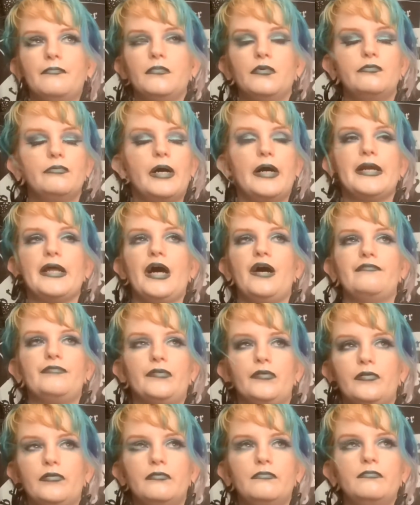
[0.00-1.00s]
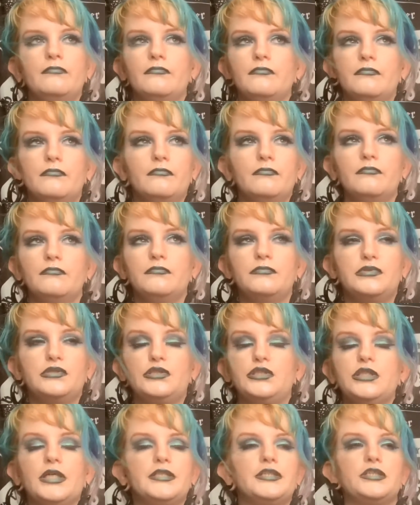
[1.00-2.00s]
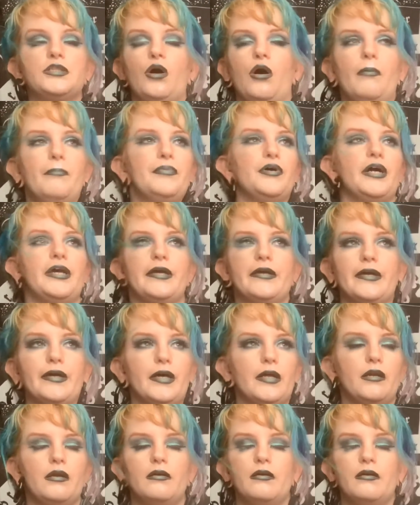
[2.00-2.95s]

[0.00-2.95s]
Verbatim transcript: Whatever. Just don't break it.